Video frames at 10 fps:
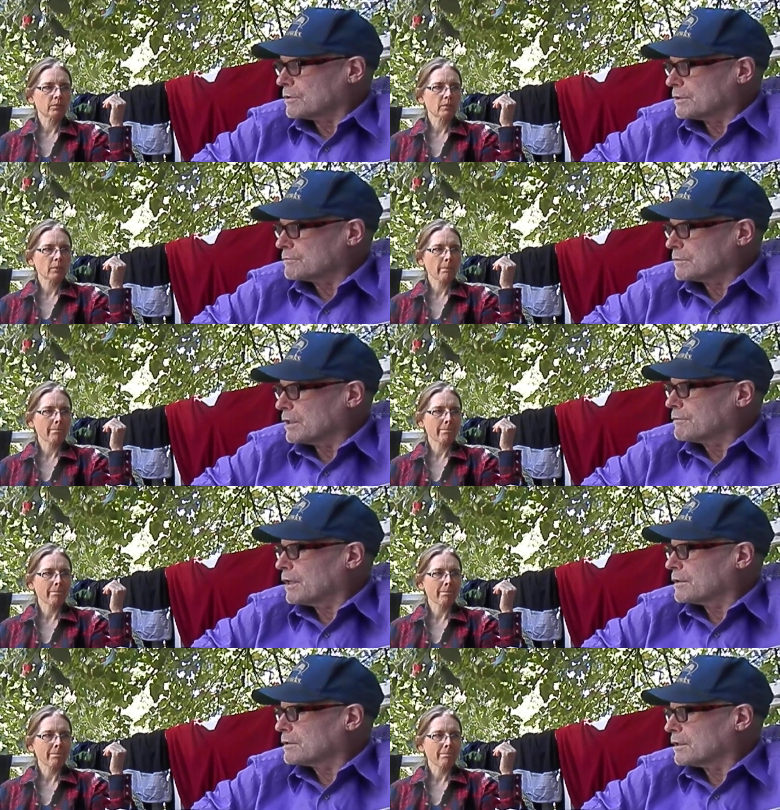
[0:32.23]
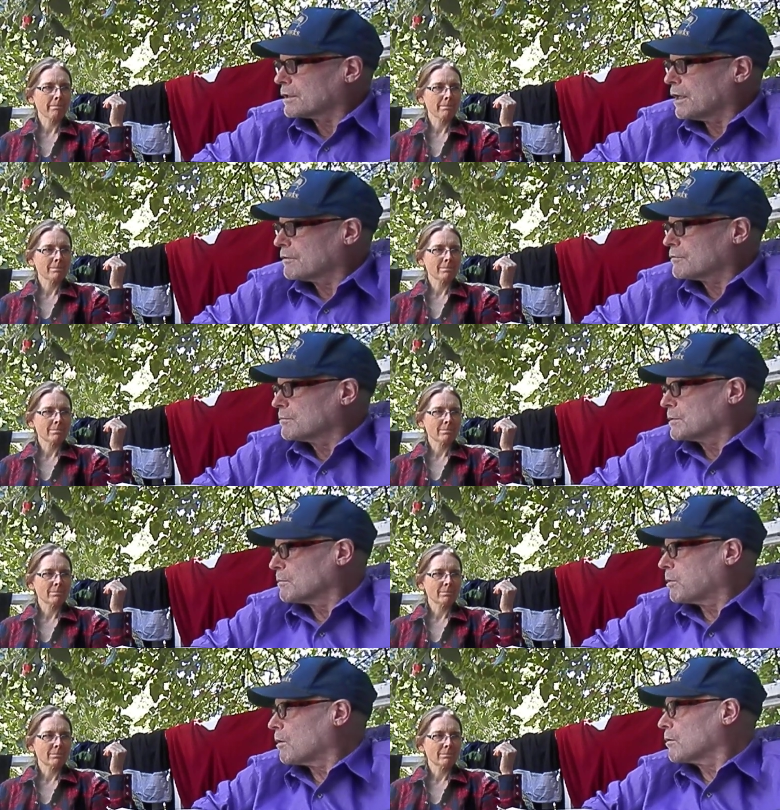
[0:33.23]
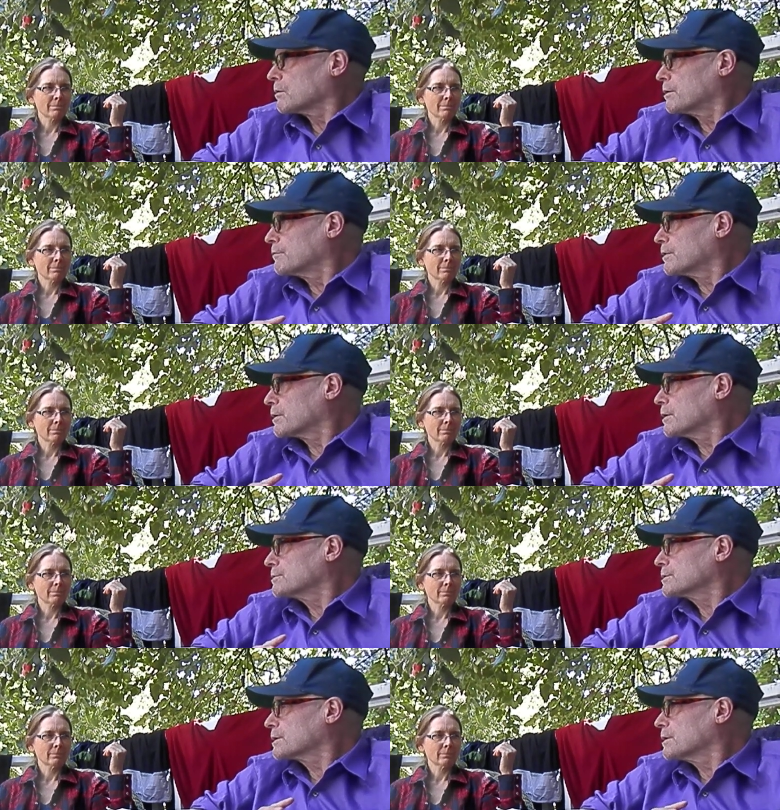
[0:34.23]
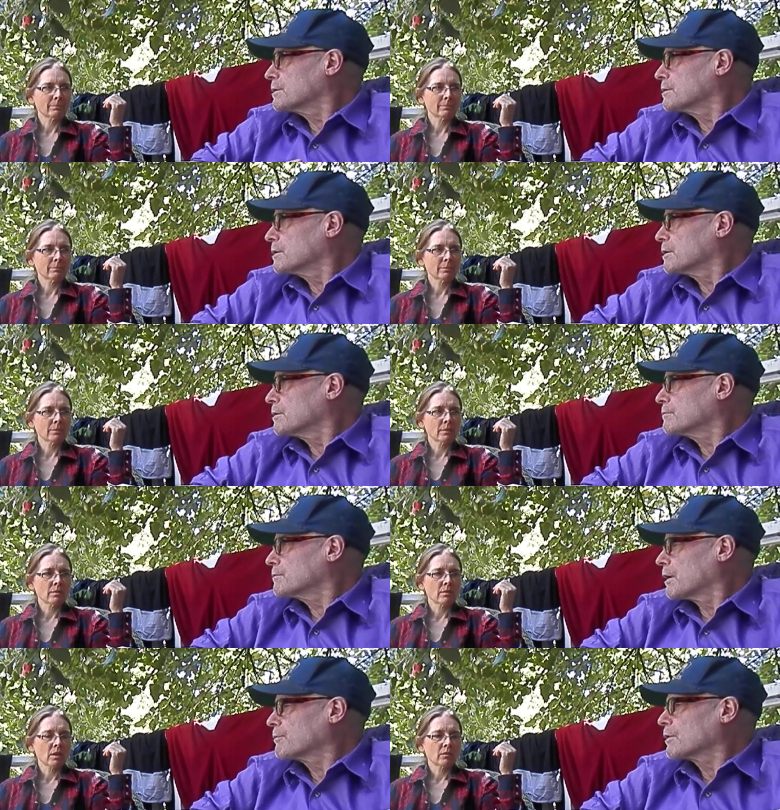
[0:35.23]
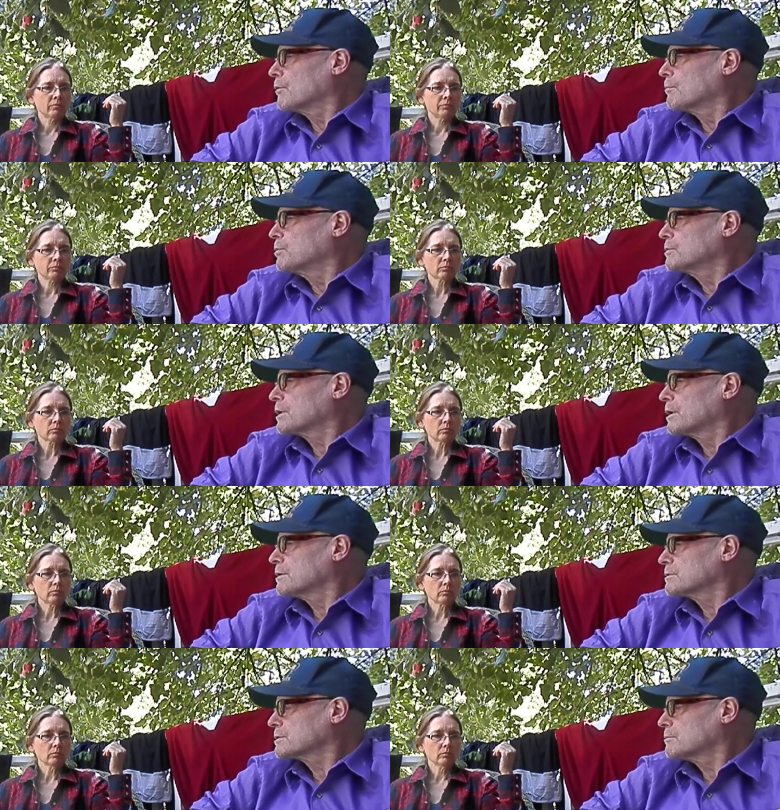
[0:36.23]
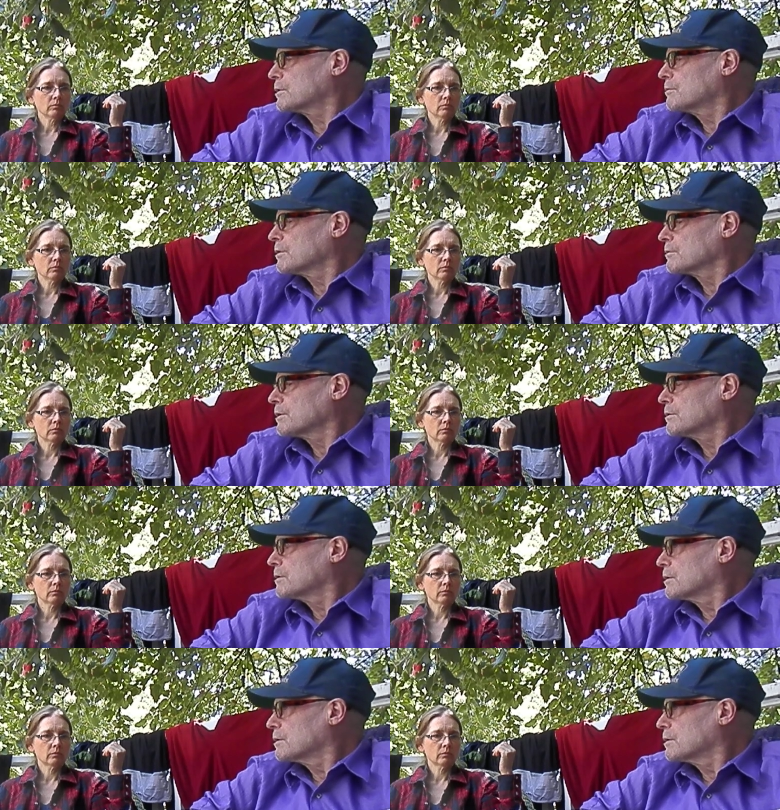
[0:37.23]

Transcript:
Speaker 1: right. They've had a guy from Nepal, or very educated, uh, I think, or Bhutan, somewhere around there.